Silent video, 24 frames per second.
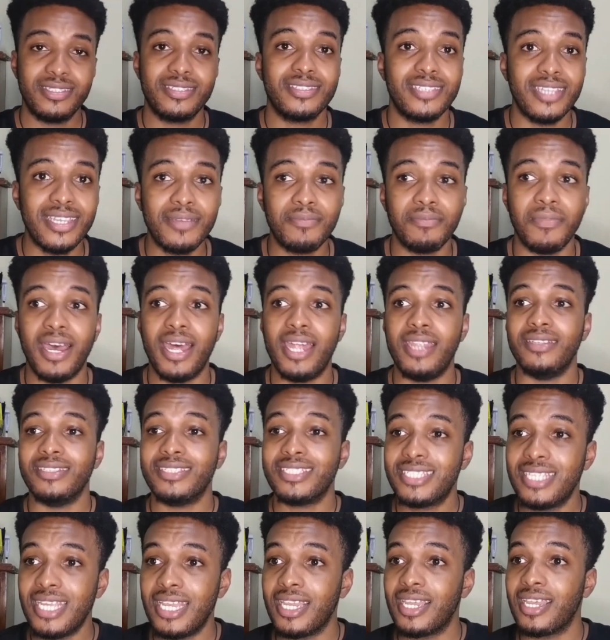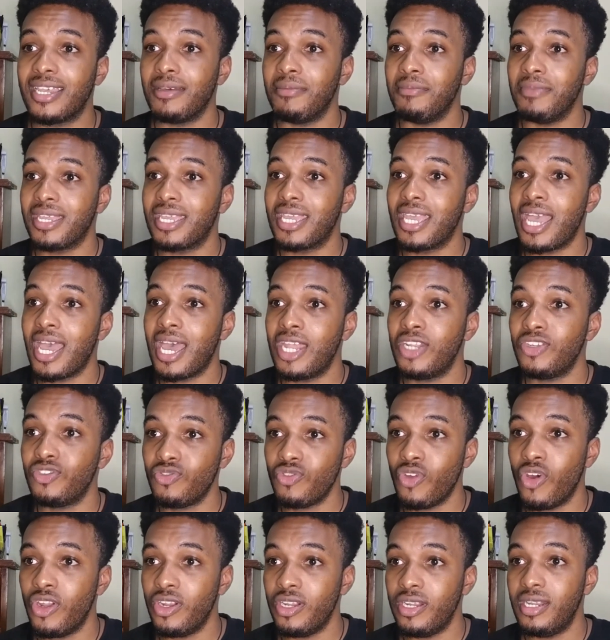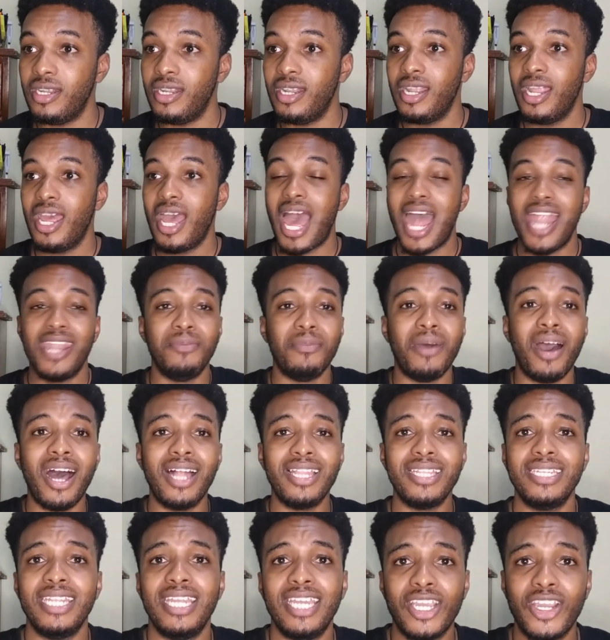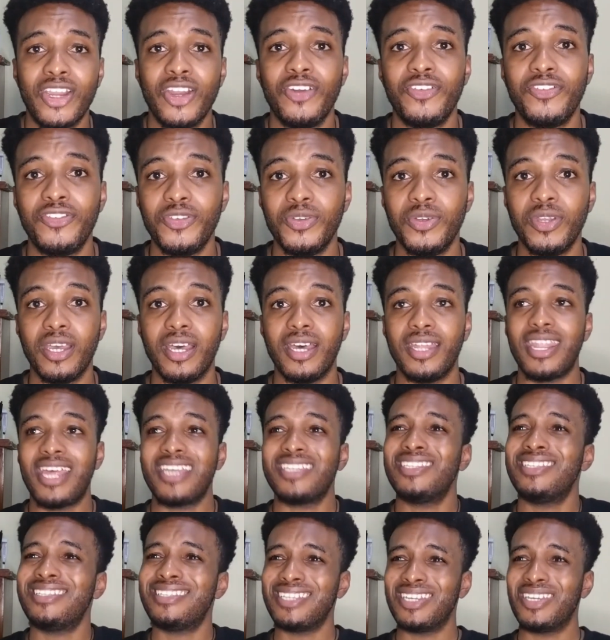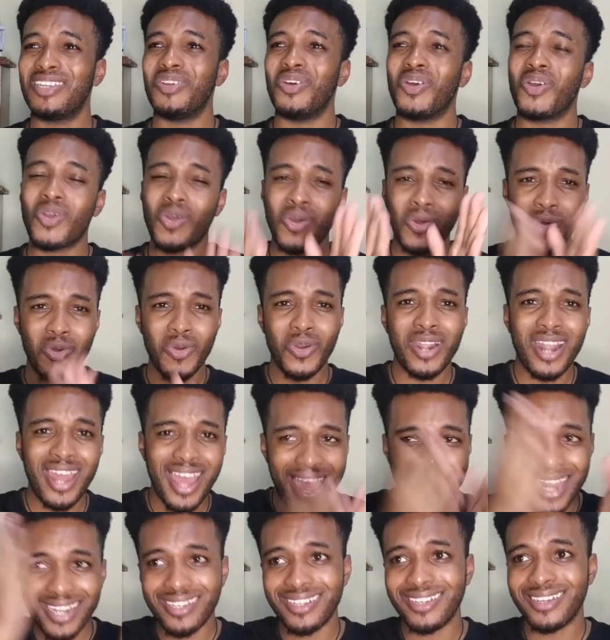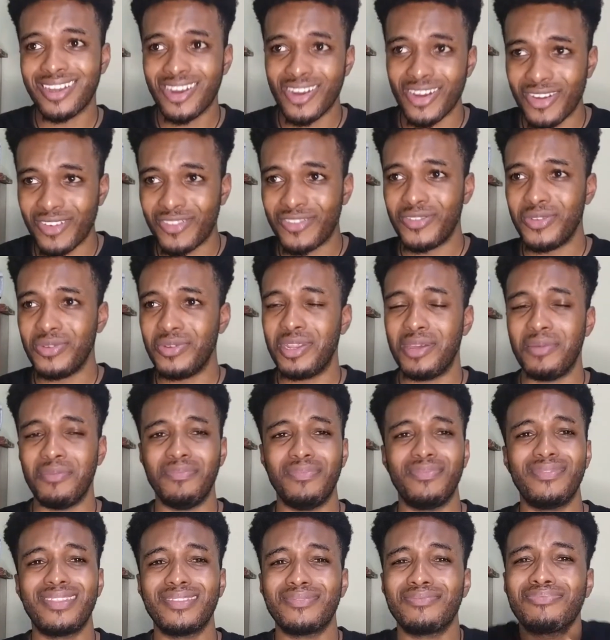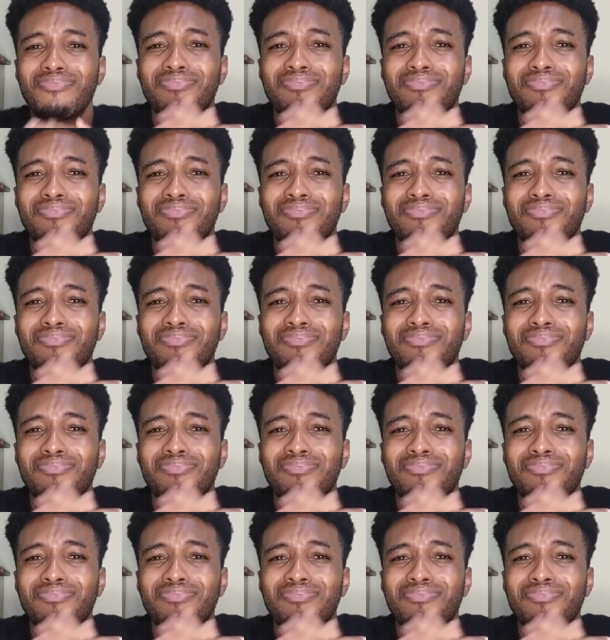Sick man, sick. I can't do nothing. And them holiday curfew, yeah. That's the thing, you know. Corona and the curfew, then.